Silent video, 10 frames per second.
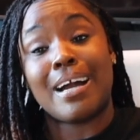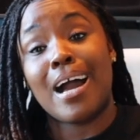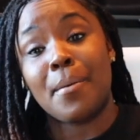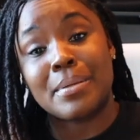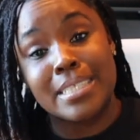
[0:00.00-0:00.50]

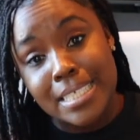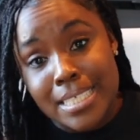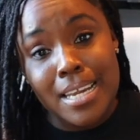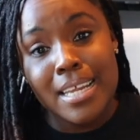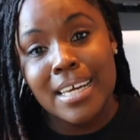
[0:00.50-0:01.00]

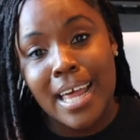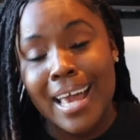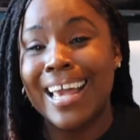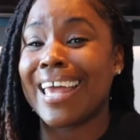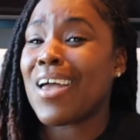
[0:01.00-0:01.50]
competition look
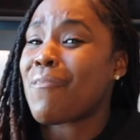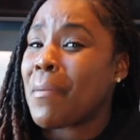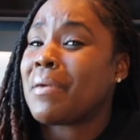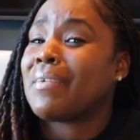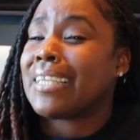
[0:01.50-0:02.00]
like, if
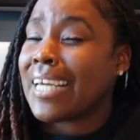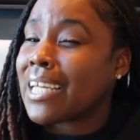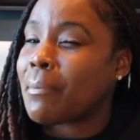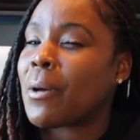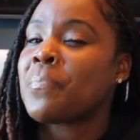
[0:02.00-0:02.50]
I'm even
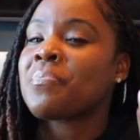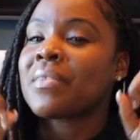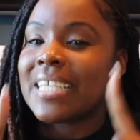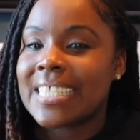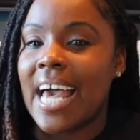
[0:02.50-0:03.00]
thinking about
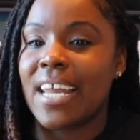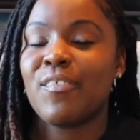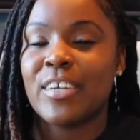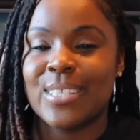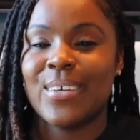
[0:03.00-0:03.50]
signing up
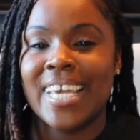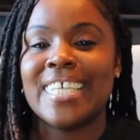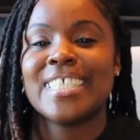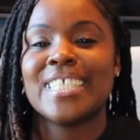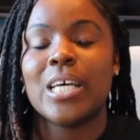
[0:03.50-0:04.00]
for this
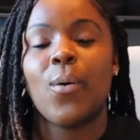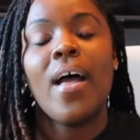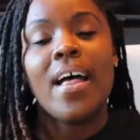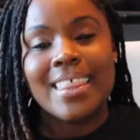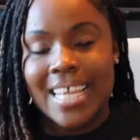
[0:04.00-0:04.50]
location. So
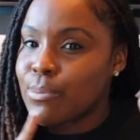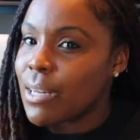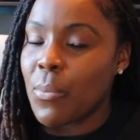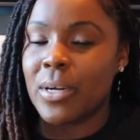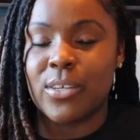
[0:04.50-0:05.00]
that's what
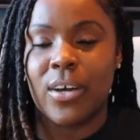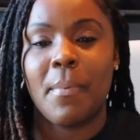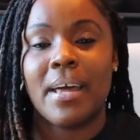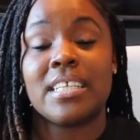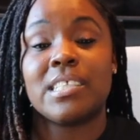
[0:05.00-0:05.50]
I want to talk
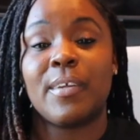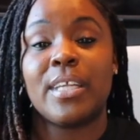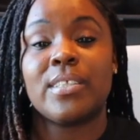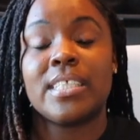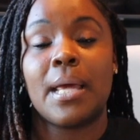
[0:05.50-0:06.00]
about in this
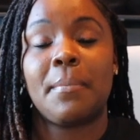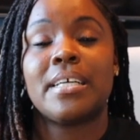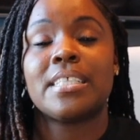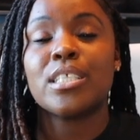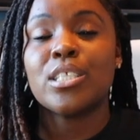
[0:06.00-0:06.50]
video today,
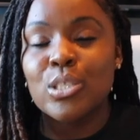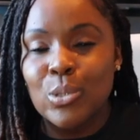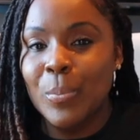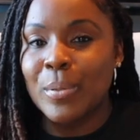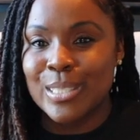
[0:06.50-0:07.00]
because it's
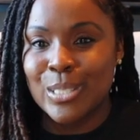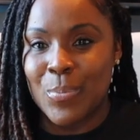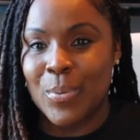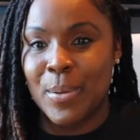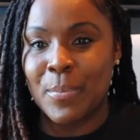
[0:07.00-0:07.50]
super,
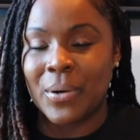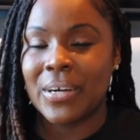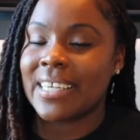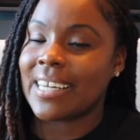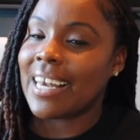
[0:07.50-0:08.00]
super
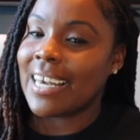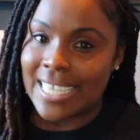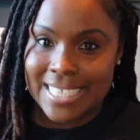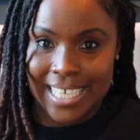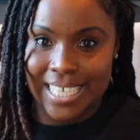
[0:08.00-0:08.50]
important.
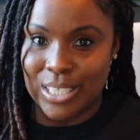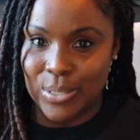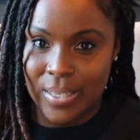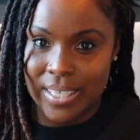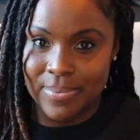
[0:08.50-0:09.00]
Let's get
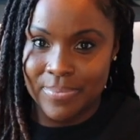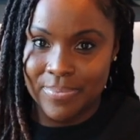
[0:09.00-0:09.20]
into it.